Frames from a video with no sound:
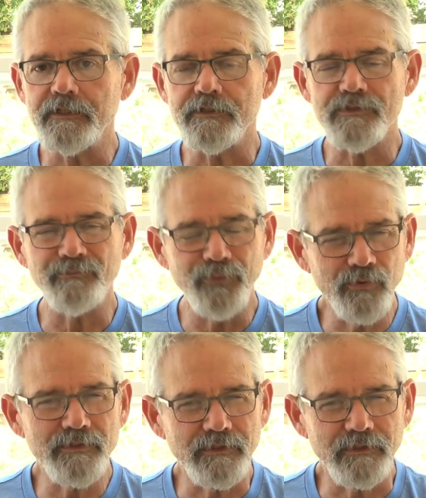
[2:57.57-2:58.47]
and it's
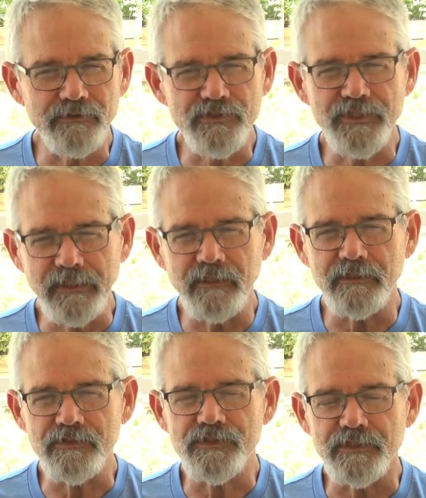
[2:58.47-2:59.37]
important to understand
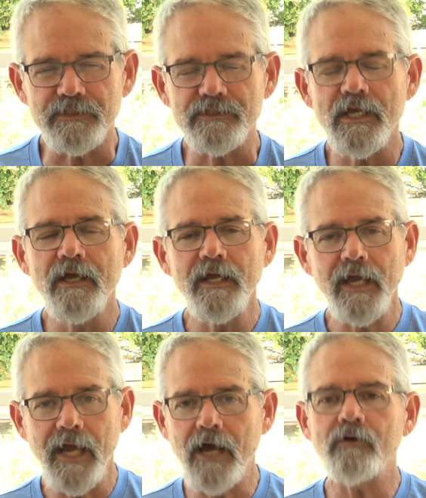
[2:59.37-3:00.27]
these things,
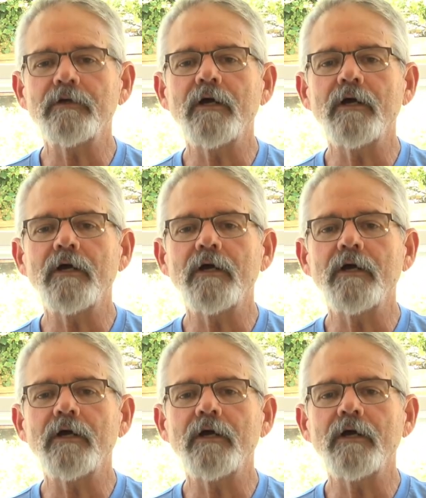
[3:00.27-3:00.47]
how